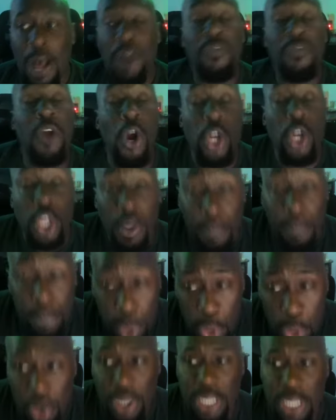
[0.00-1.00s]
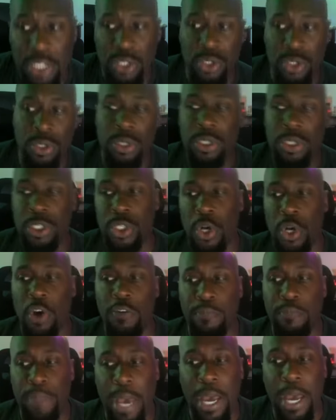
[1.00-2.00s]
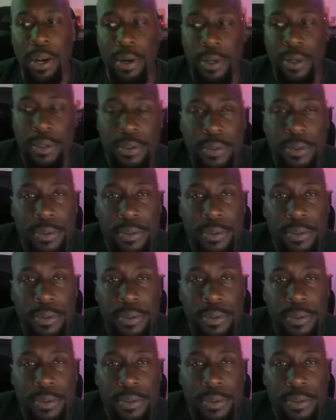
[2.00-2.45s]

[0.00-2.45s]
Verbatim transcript: Their communities deserve better.